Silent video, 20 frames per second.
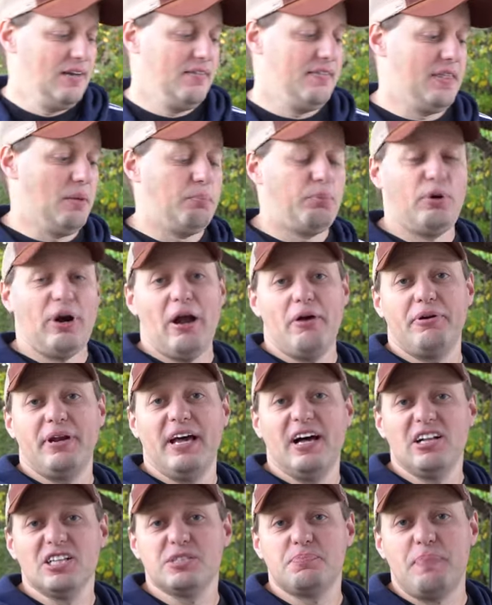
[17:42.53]
The
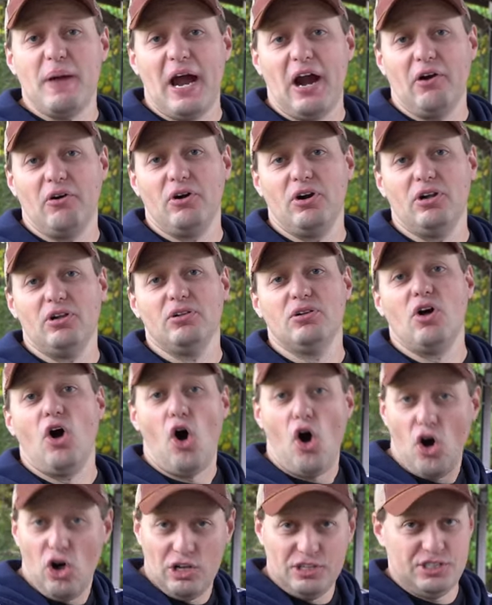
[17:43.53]
Brownells barrel,
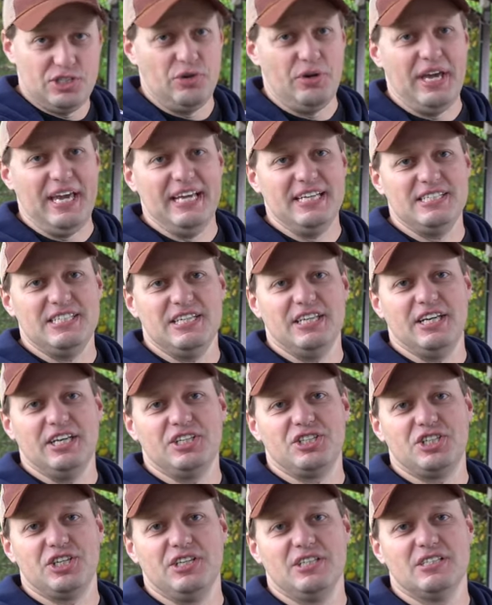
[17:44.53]
also 18
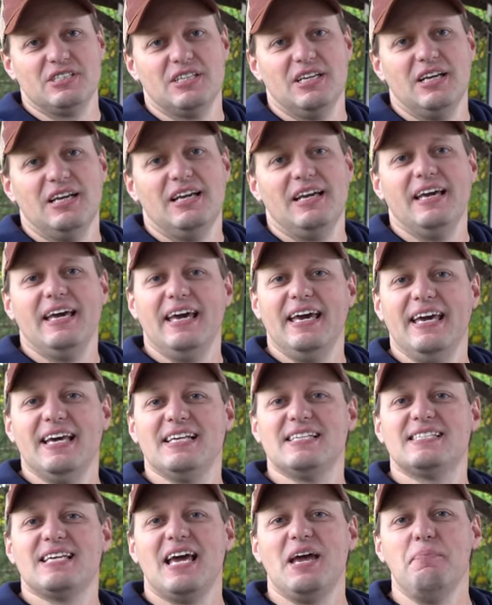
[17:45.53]
inches,
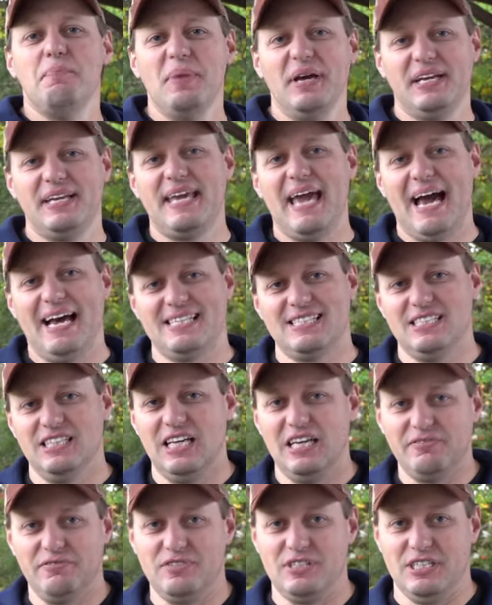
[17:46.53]
is a mid gas
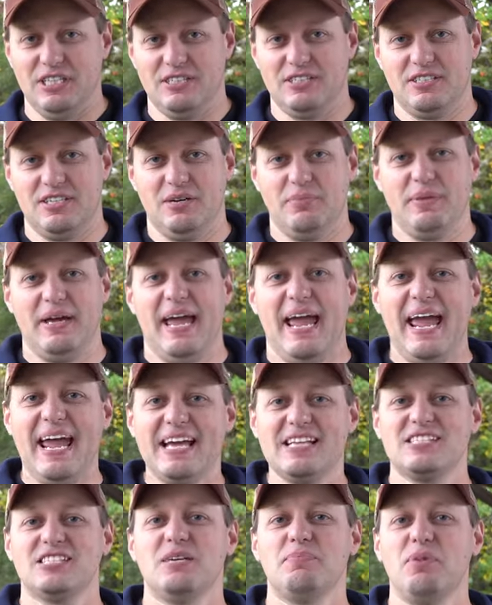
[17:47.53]
length system
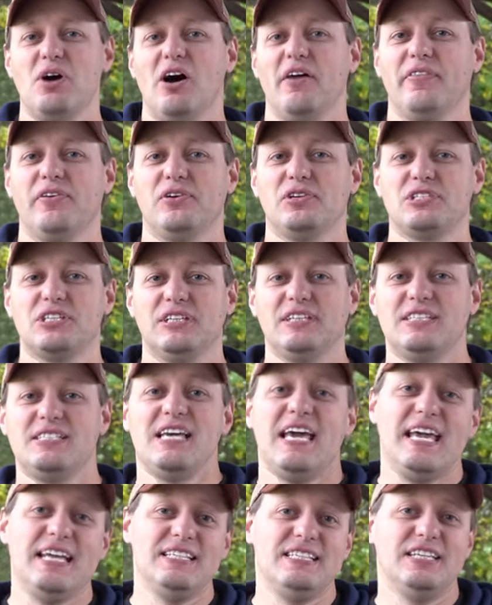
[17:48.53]
and some others in
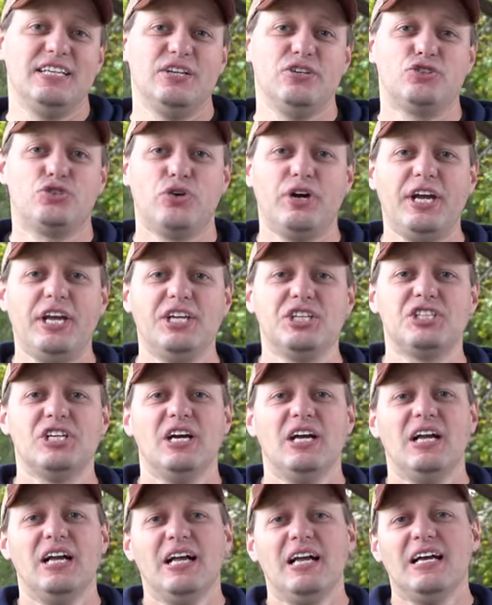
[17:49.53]
this 18 inch range
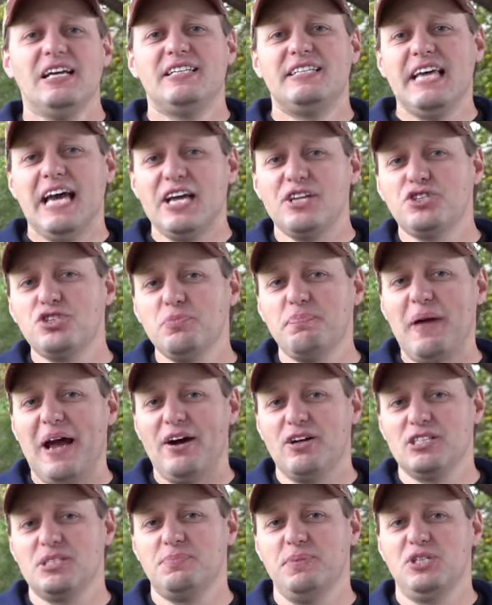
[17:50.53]
tend to
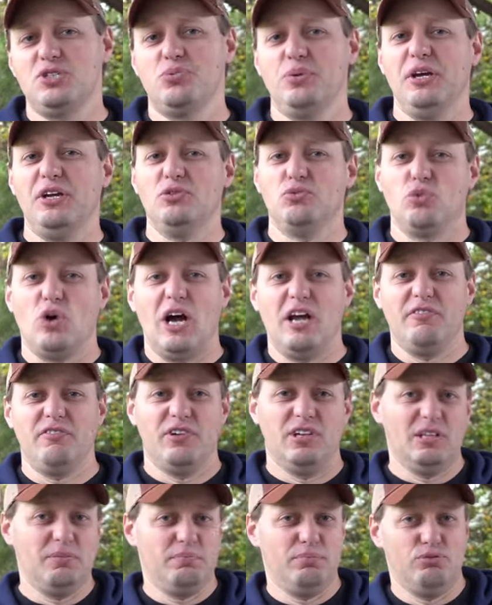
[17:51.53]
bounce between
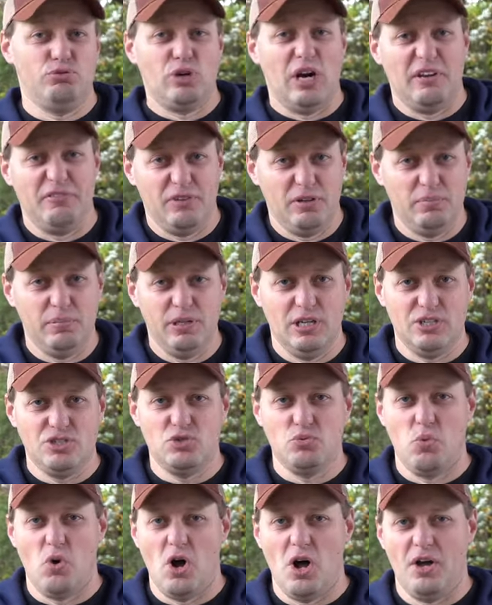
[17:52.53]
rifle and rifle
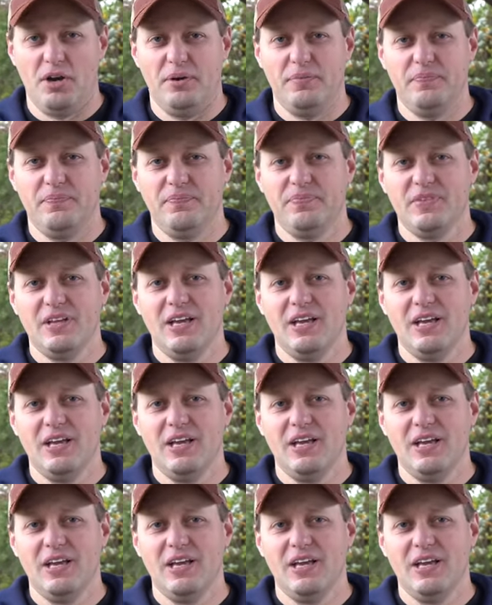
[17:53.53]
plus one.